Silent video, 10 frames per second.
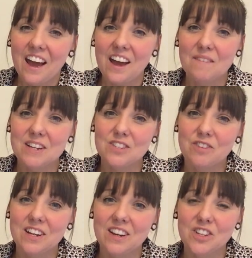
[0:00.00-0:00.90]
And it's a
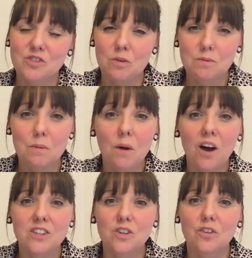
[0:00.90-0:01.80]
really nice group to be
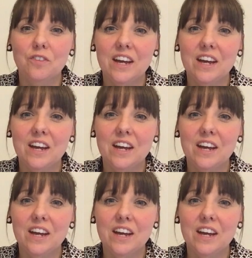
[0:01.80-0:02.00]
part of.